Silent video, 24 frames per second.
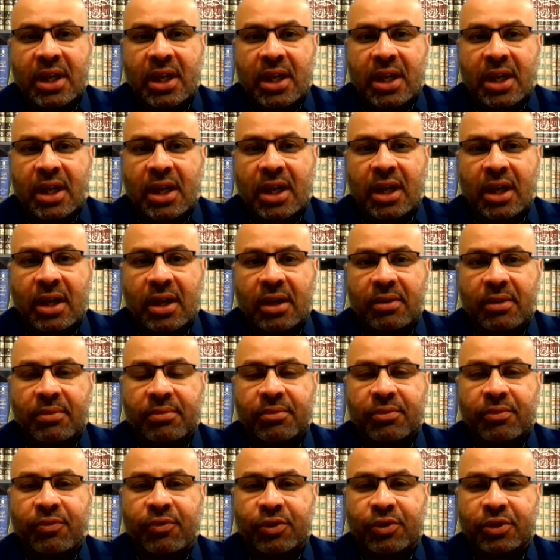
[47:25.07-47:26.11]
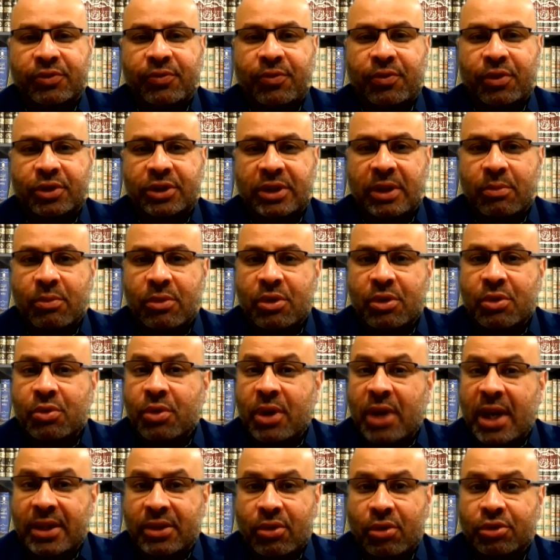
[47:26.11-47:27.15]
um, for, for someone who
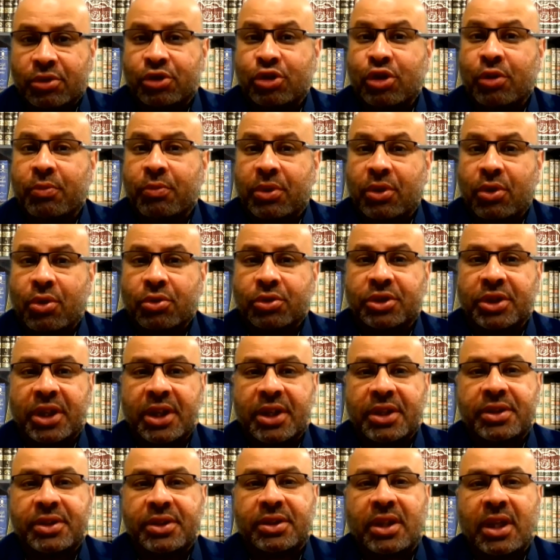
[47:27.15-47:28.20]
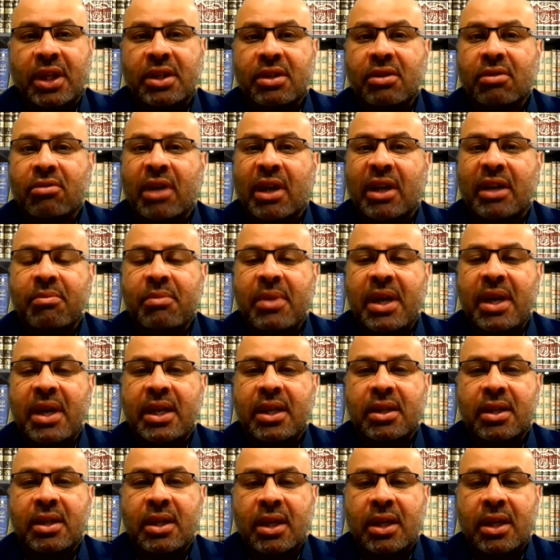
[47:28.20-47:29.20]
has osteoporosis, can you recommend